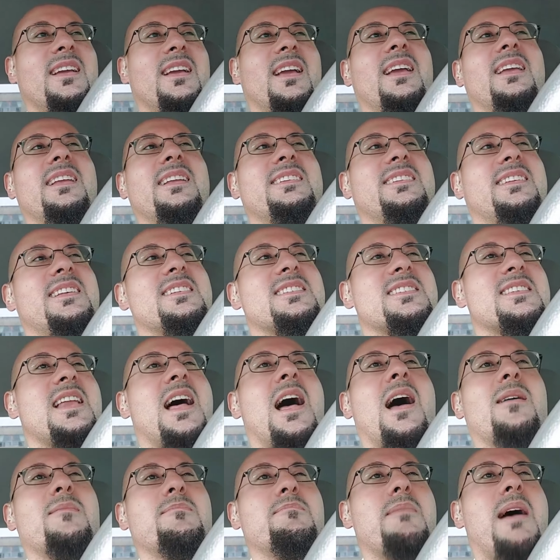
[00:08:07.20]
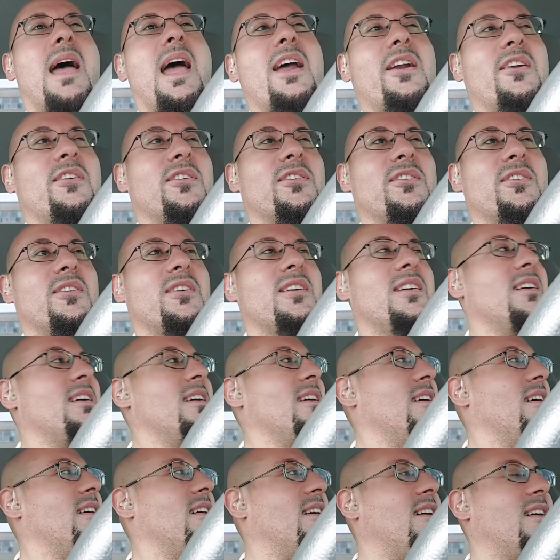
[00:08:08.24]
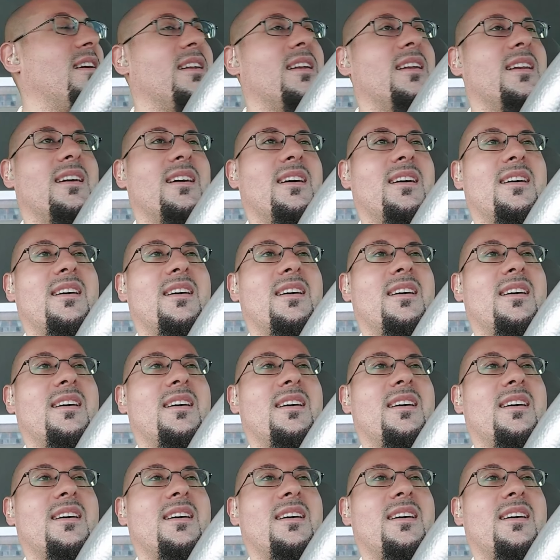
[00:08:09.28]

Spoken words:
It does not matter on